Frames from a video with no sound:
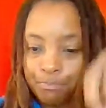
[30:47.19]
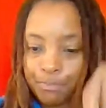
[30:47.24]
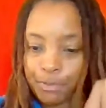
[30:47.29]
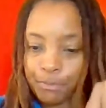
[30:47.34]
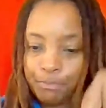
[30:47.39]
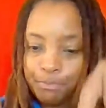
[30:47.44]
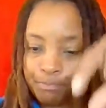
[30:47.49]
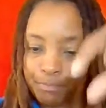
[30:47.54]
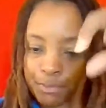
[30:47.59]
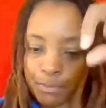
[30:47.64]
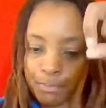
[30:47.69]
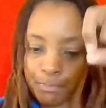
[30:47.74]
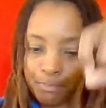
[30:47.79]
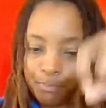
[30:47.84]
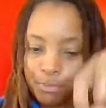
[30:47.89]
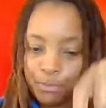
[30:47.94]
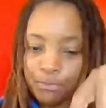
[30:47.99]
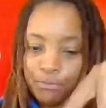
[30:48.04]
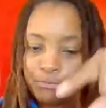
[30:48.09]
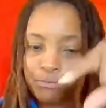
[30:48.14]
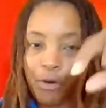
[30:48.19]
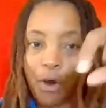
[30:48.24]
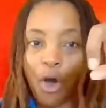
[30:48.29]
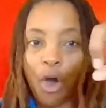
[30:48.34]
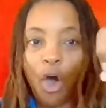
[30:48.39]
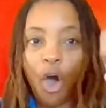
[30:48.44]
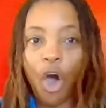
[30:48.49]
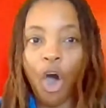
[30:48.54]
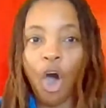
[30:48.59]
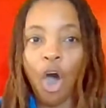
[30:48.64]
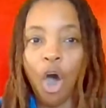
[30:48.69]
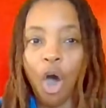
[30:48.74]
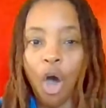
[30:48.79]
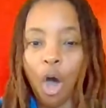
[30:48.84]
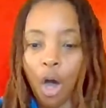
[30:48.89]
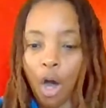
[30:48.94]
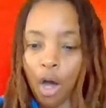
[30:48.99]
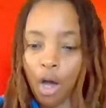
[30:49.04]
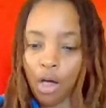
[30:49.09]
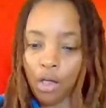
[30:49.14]
boop, boop, boop, fall
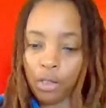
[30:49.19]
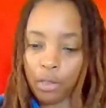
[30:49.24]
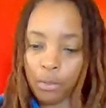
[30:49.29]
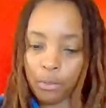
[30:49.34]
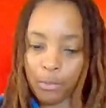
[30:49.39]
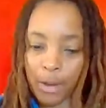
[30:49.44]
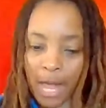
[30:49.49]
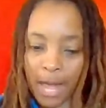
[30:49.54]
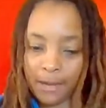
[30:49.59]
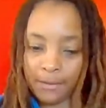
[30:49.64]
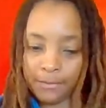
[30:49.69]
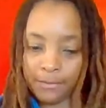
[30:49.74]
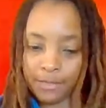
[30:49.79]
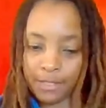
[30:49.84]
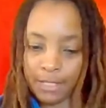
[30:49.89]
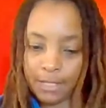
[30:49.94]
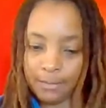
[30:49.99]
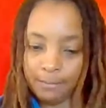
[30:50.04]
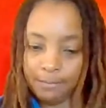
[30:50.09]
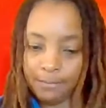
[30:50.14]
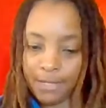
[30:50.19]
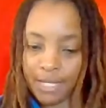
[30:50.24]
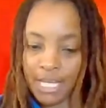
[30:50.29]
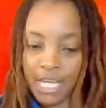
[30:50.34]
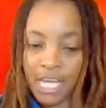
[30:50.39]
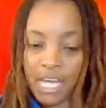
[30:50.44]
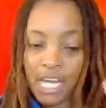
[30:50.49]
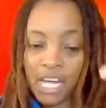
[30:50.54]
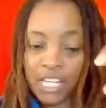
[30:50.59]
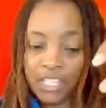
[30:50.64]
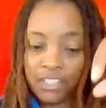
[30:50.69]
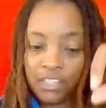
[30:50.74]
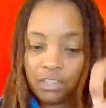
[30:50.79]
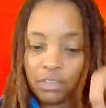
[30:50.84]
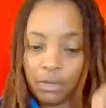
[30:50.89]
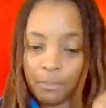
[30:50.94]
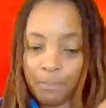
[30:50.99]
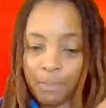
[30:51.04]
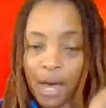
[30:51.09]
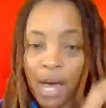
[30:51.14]
all around him
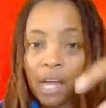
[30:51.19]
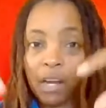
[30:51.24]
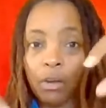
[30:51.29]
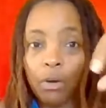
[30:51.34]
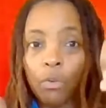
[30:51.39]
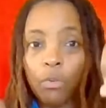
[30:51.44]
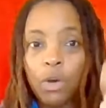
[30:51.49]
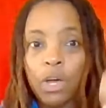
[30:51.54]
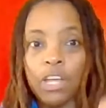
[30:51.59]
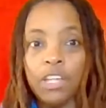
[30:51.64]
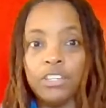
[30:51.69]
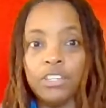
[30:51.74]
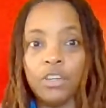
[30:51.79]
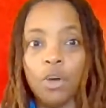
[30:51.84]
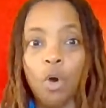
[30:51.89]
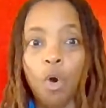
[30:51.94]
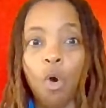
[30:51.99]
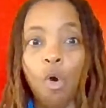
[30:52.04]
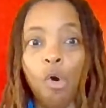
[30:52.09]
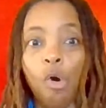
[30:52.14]
until the puddle was